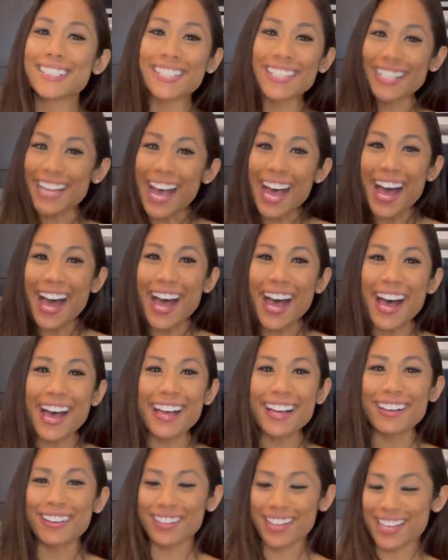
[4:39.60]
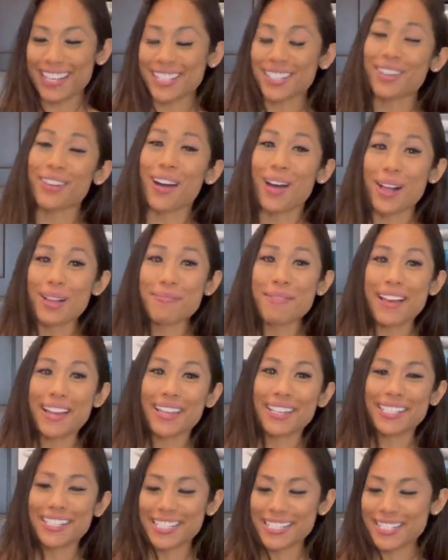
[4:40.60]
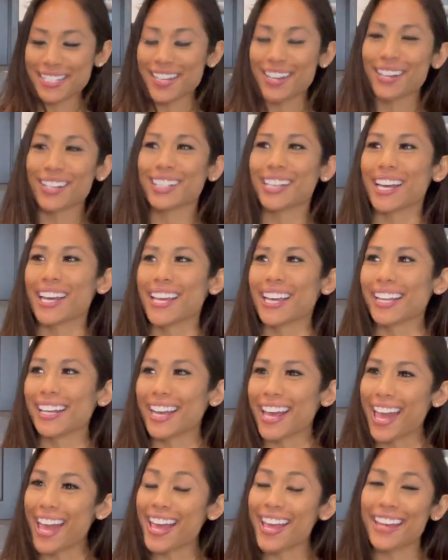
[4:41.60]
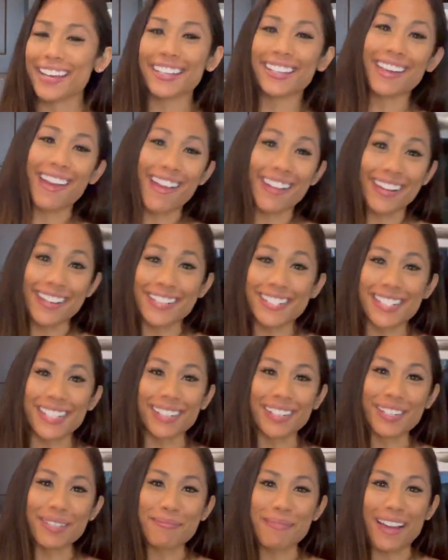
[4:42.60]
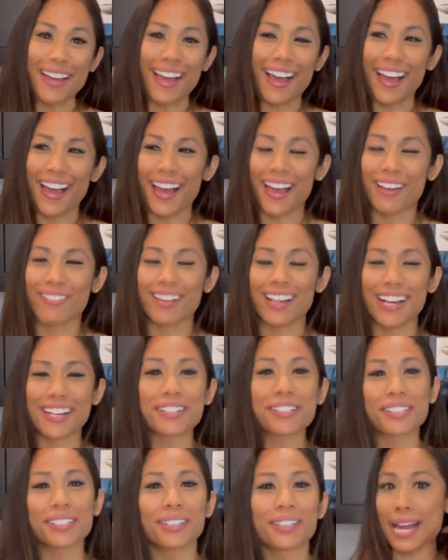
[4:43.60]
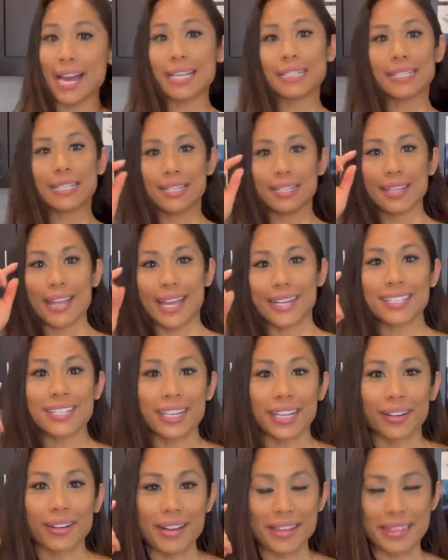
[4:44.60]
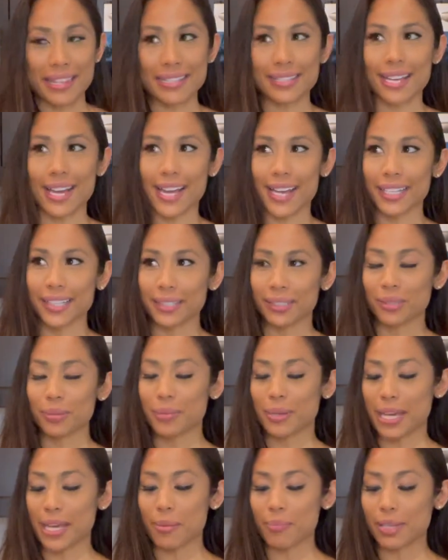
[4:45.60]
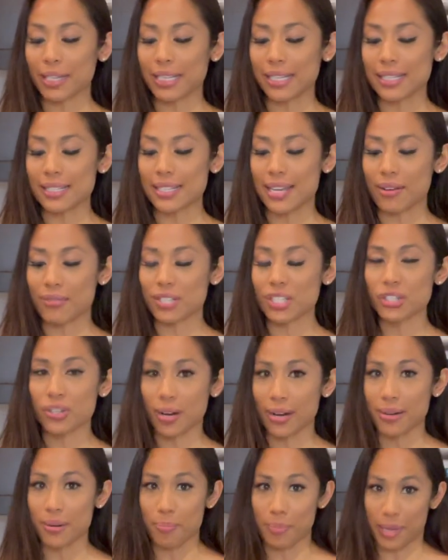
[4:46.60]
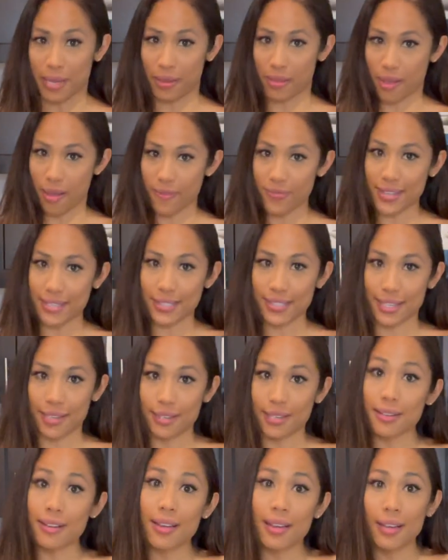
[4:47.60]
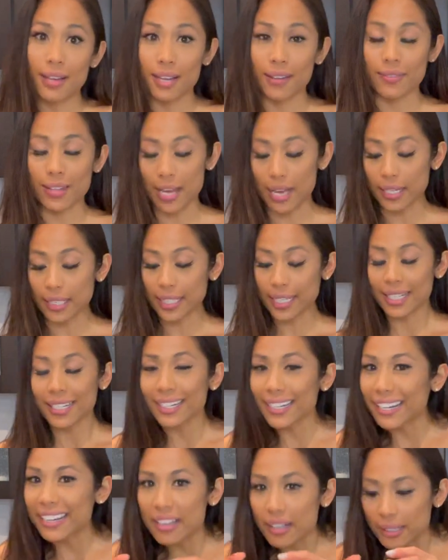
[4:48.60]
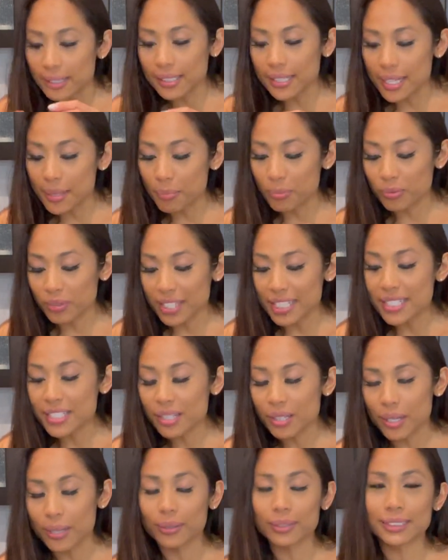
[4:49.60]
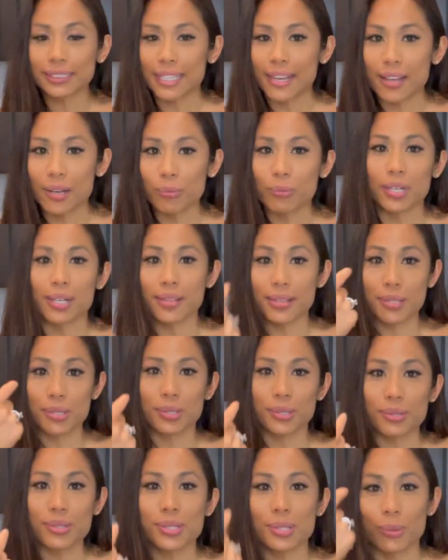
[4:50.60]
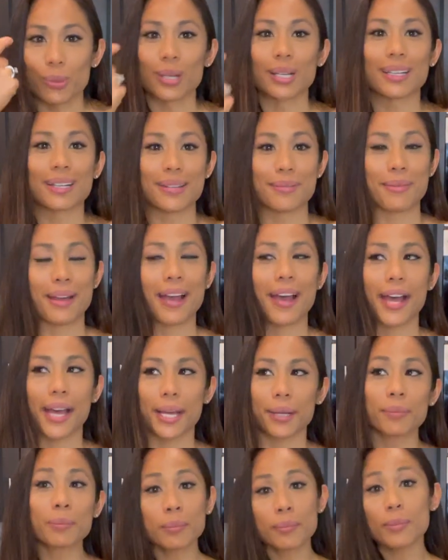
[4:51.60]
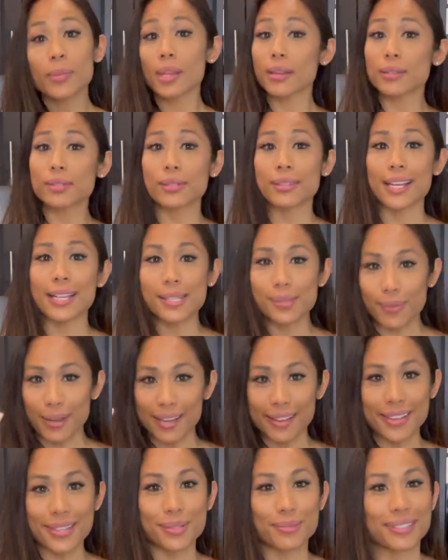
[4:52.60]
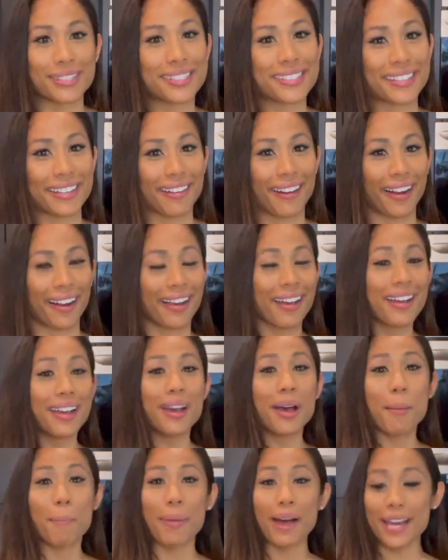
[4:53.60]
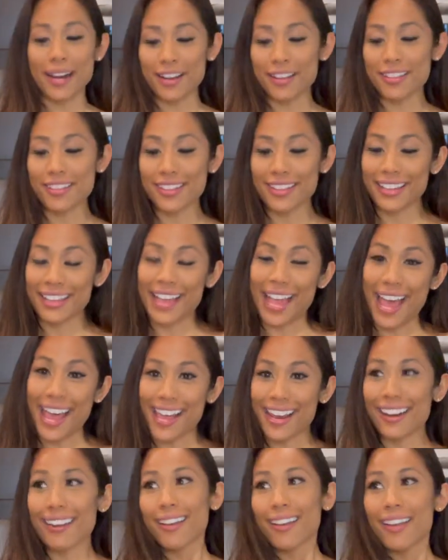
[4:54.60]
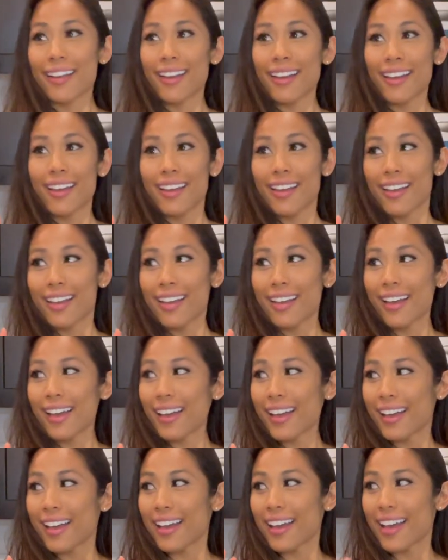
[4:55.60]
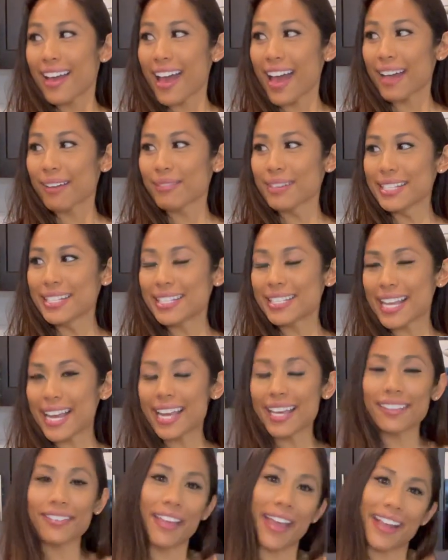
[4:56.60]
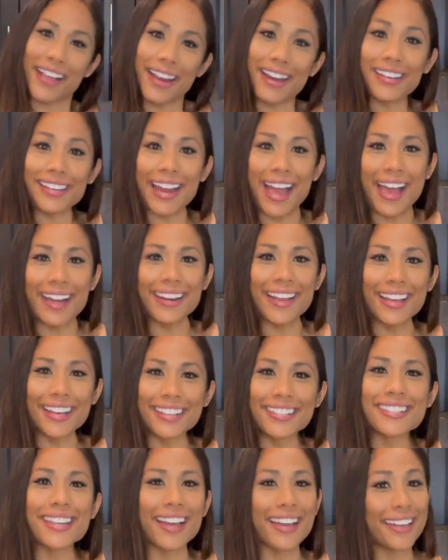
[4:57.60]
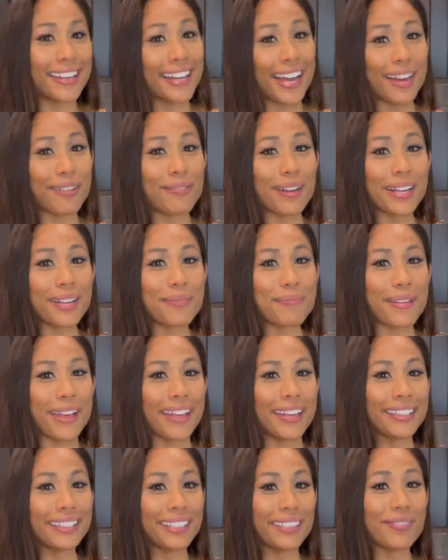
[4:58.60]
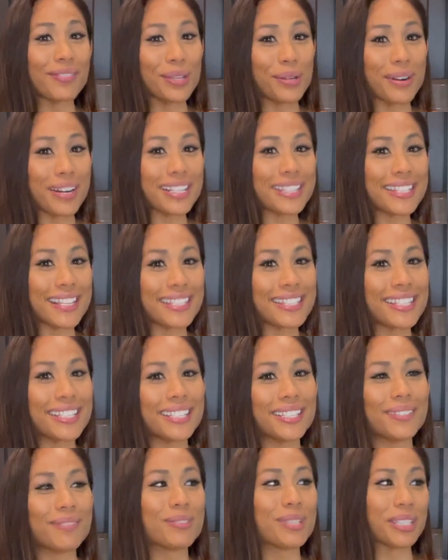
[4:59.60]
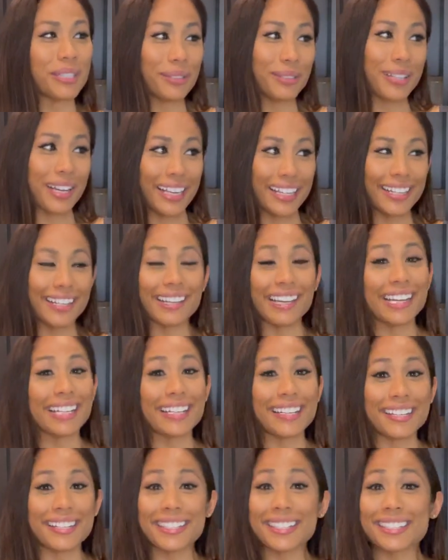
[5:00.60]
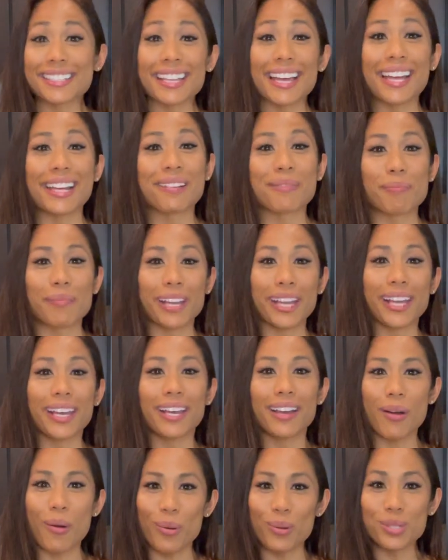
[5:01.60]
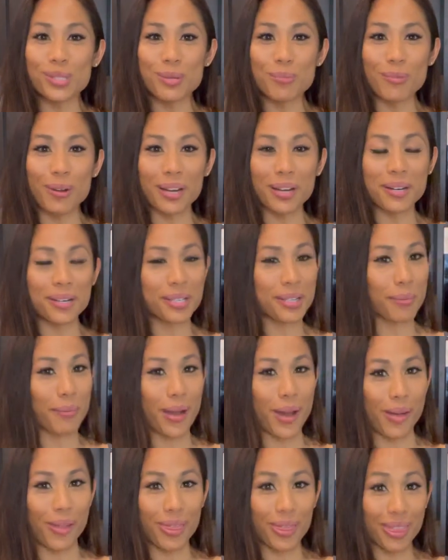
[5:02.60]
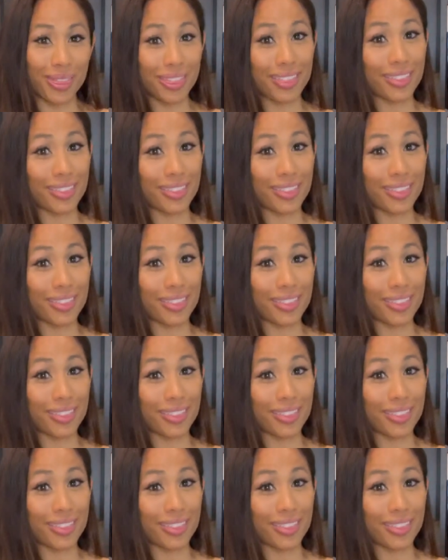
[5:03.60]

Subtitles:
Ta-da! Okay, so all my onions are cut and not a tear in my eye. Well, actually, I did like tear in this eye a little bit because I was trying to peel off the skin of the onion and I held it up this close and one of the juice squirted in my eye. So that's why this one's tearing. But other than that, I would say like 9 out of 10, I recommend if you are sensitive to cutting onions like me, hold some water in your mouth.